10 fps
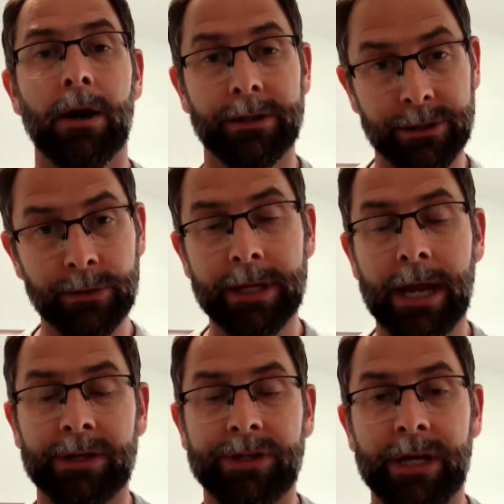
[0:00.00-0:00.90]
do they
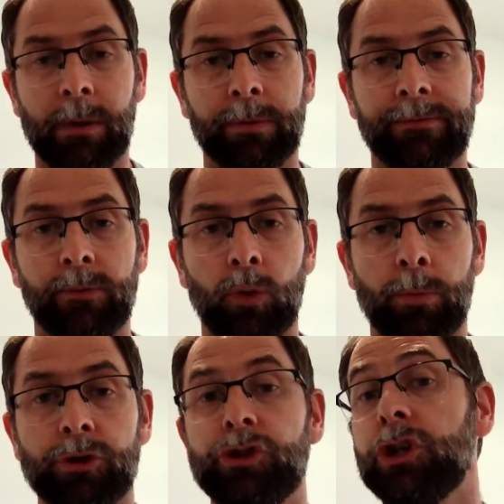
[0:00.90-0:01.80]
actually
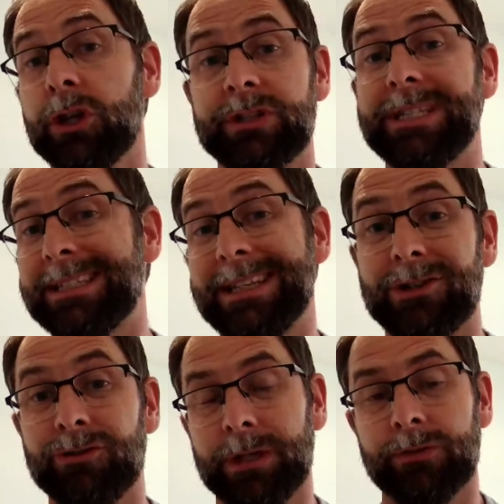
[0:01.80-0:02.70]
outperform just
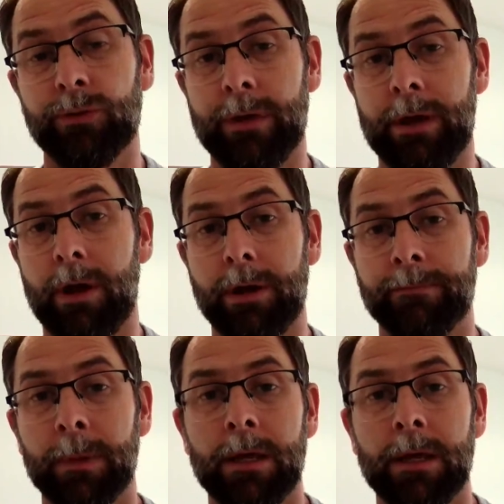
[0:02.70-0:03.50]
eccentrics on their own?